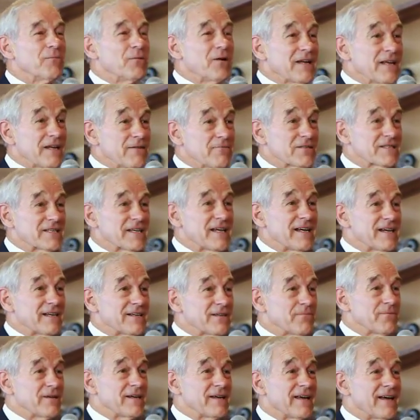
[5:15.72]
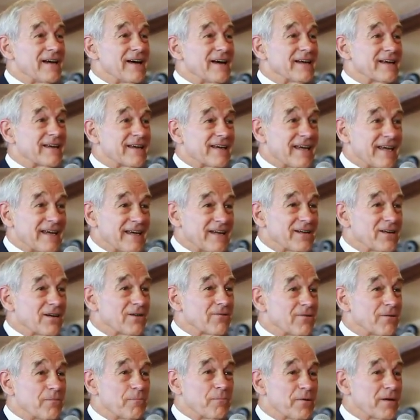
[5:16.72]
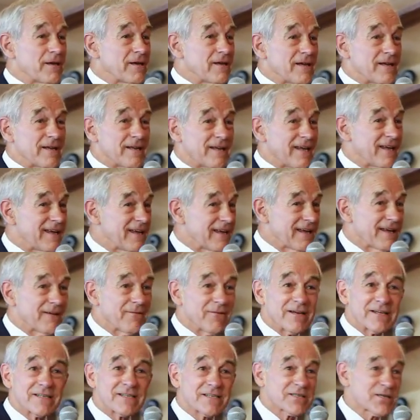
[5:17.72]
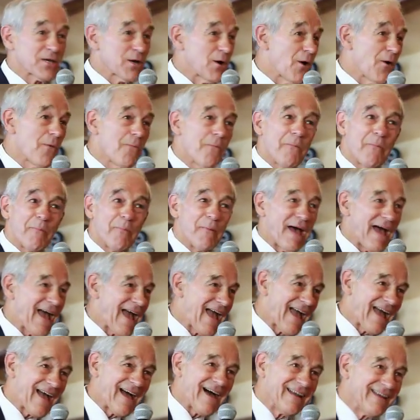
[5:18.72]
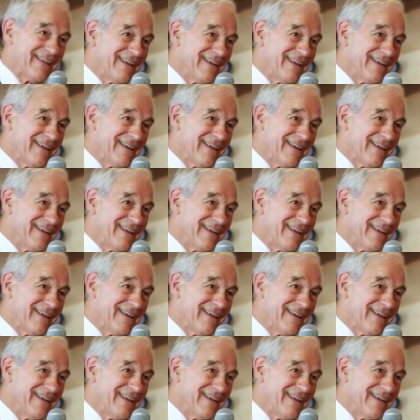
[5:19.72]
he was saying to me, I cannot repeat. It was so bad.